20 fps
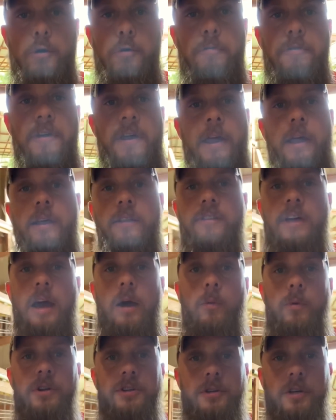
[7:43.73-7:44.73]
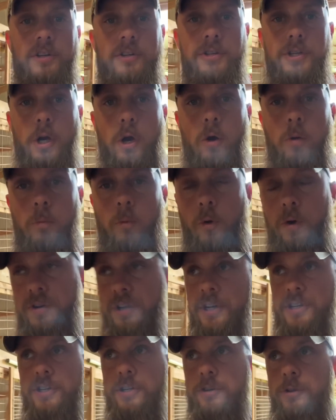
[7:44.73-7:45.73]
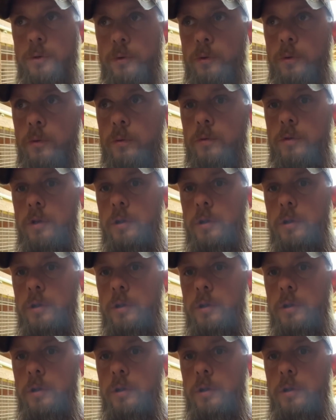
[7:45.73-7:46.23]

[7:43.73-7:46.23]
think that we should show more attention to